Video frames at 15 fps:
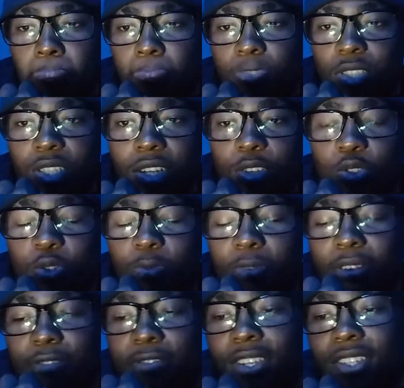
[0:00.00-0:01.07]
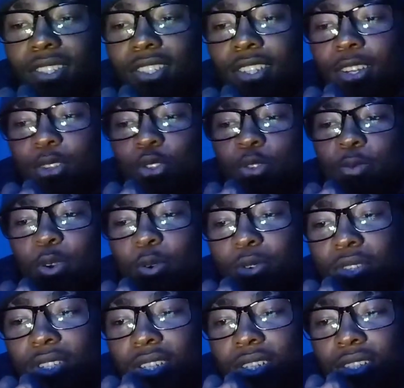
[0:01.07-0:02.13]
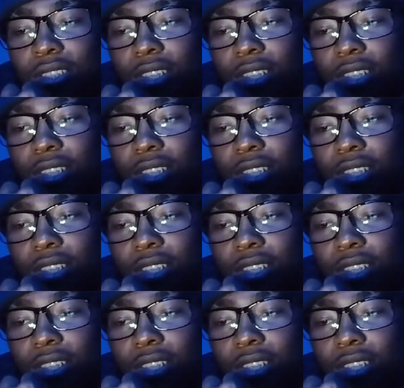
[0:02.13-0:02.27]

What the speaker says: Shout out to my fans, shout out to my audience,